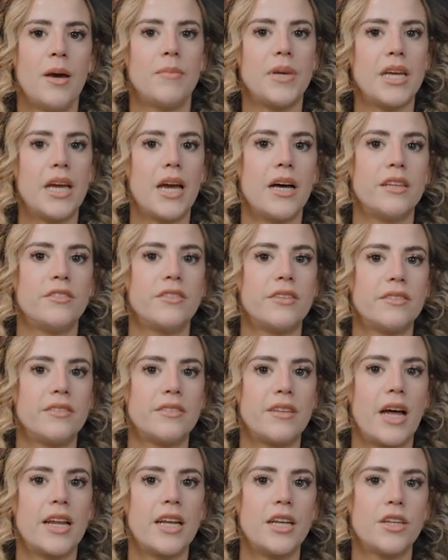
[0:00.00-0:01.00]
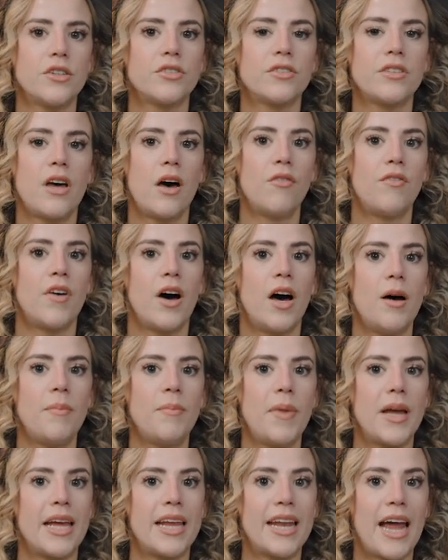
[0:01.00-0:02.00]
because setting yourself
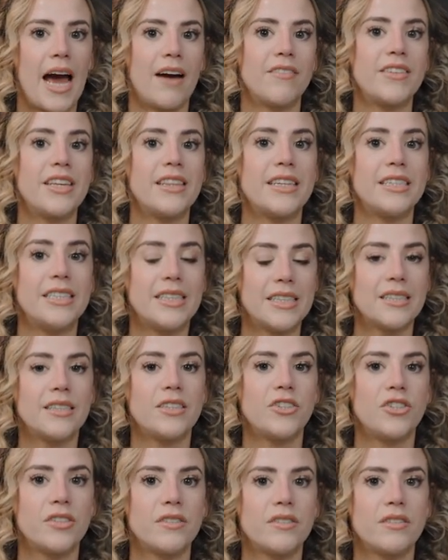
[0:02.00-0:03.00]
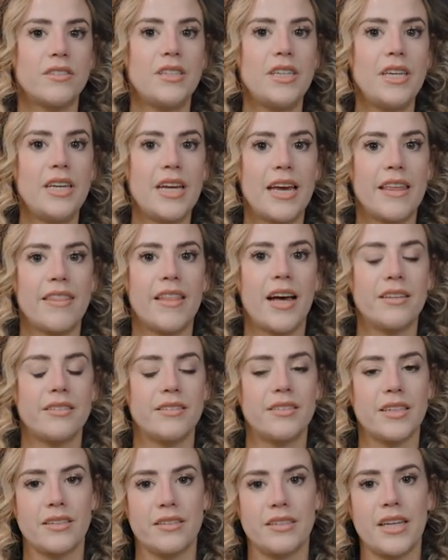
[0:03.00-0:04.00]
up and having the diligency in that
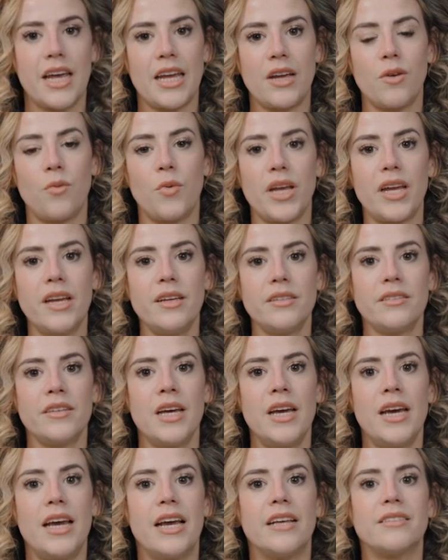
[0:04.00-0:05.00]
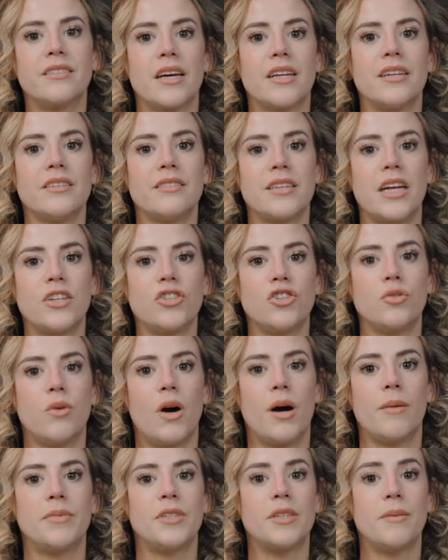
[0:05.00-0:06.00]
six to eight weeks is going to set you
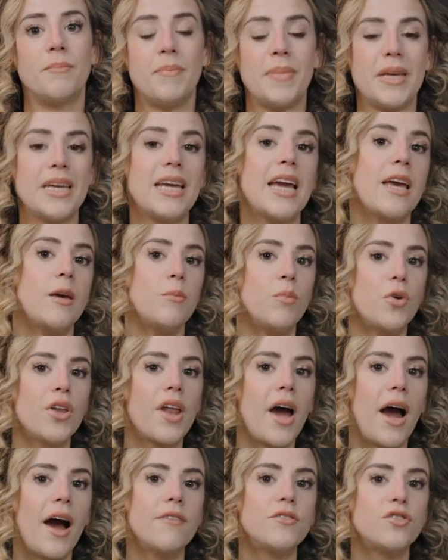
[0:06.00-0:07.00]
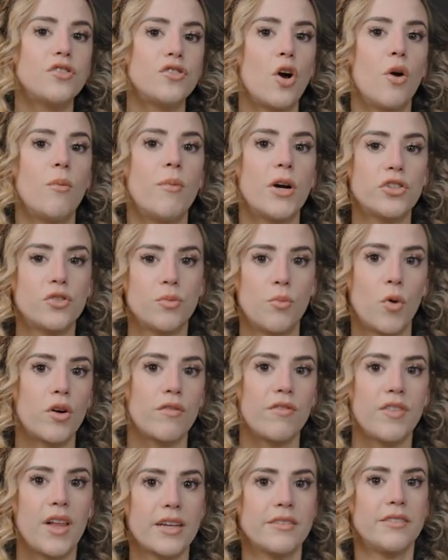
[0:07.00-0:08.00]
up to be able to have so much more
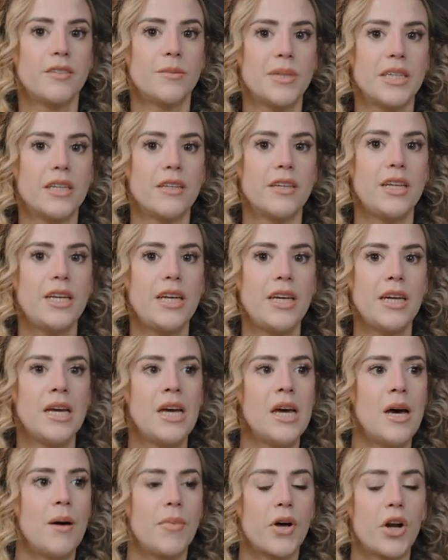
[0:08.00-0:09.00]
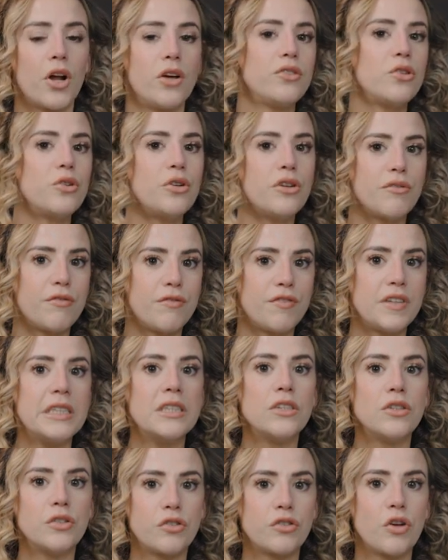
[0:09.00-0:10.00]
flexibility, but also to
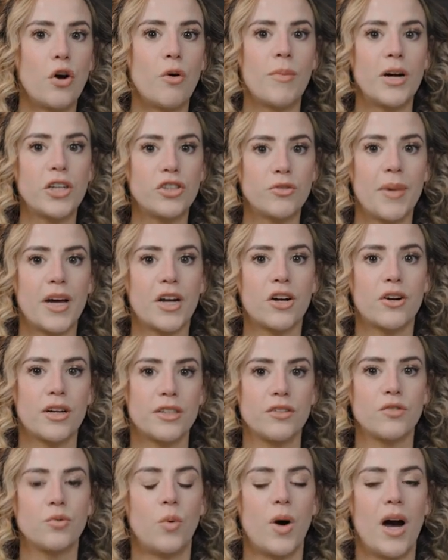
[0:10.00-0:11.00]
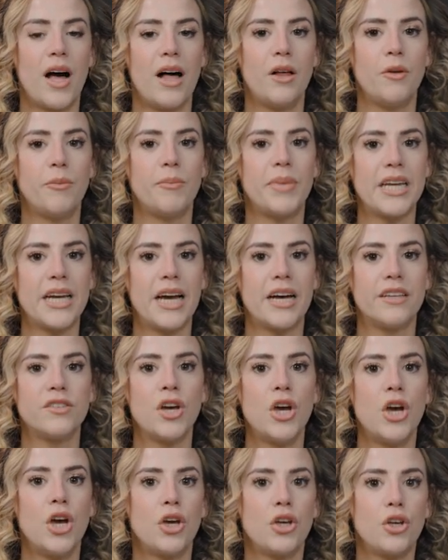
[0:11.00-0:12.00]
feel so much better as well, because
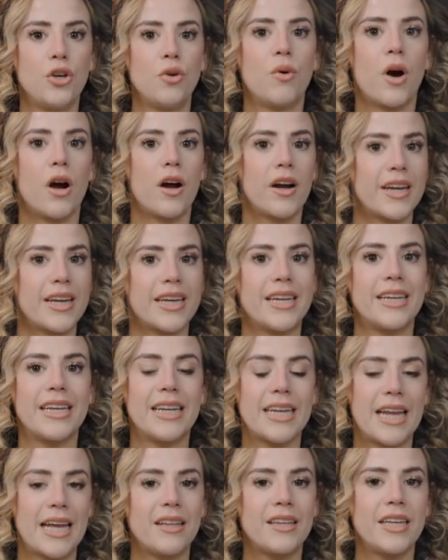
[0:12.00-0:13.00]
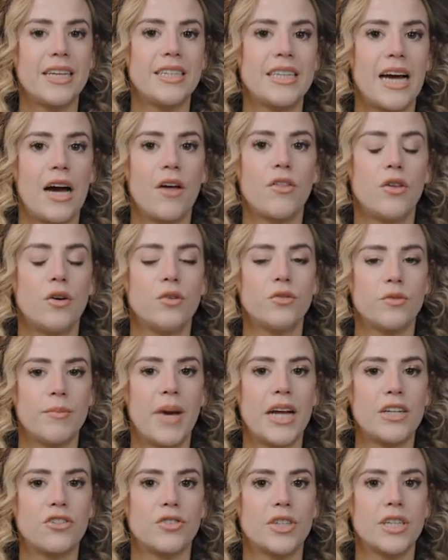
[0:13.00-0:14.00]
you are, again, nailing down those
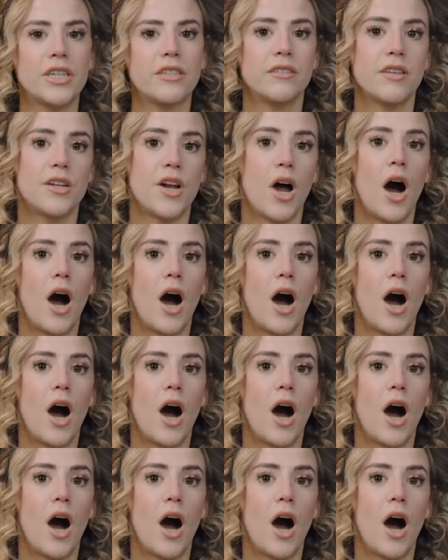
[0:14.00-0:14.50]
metrics and